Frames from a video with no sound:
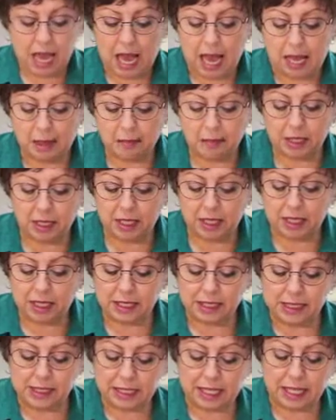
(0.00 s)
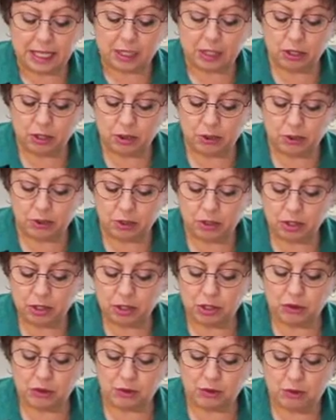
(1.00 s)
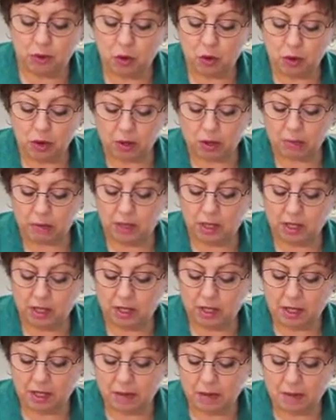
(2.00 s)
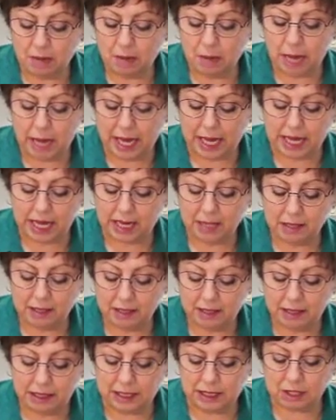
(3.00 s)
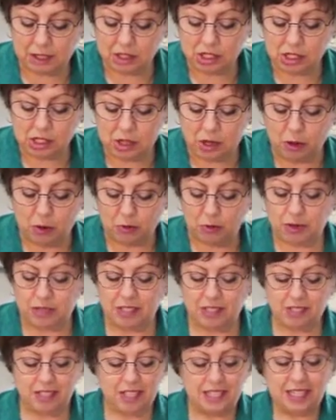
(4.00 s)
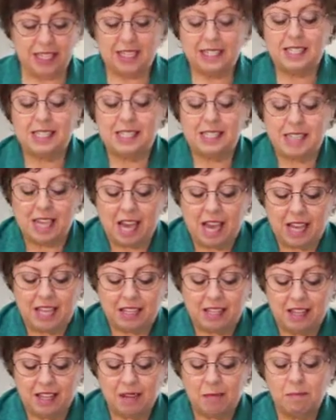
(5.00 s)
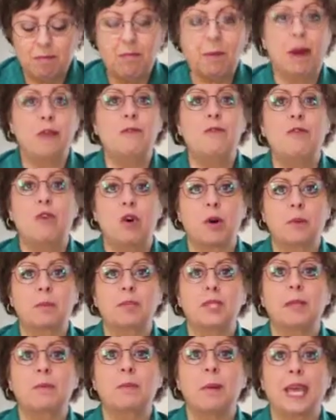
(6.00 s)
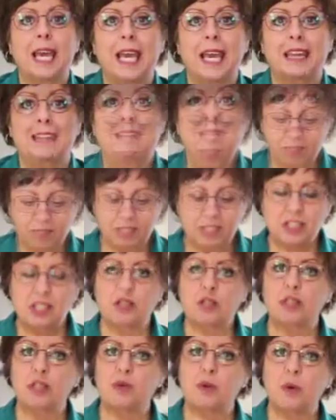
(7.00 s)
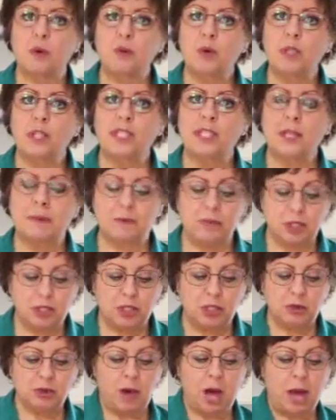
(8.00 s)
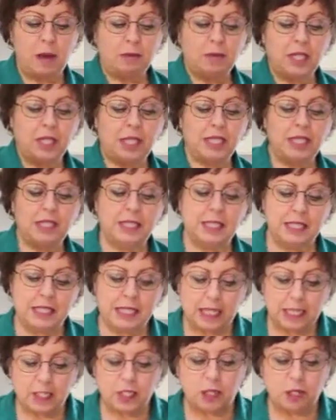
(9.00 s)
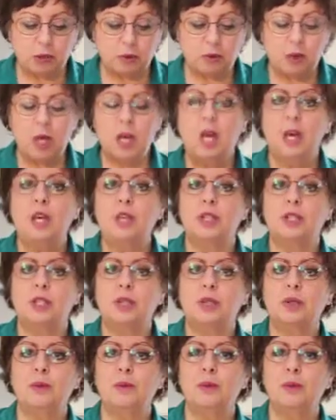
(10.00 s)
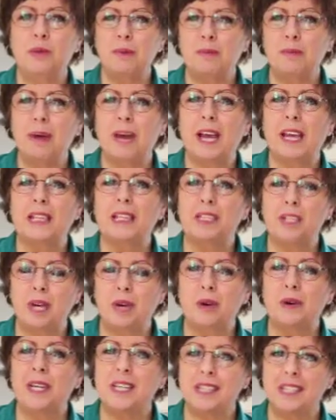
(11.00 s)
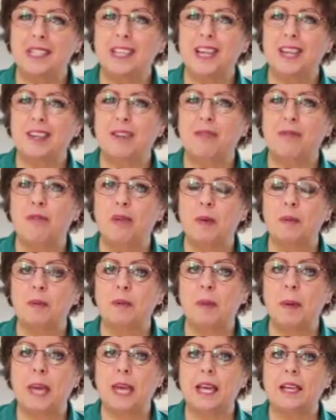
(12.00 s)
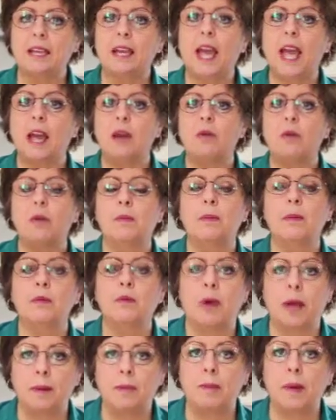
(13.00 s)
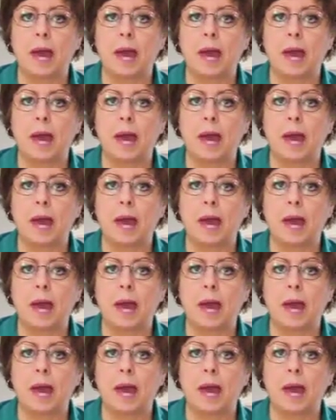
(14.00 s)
I'm going to continue to form my little scones inside my formed pan. So there's one more step to do. I'm going to continue to put my dough inside the formed pan, and we'll be right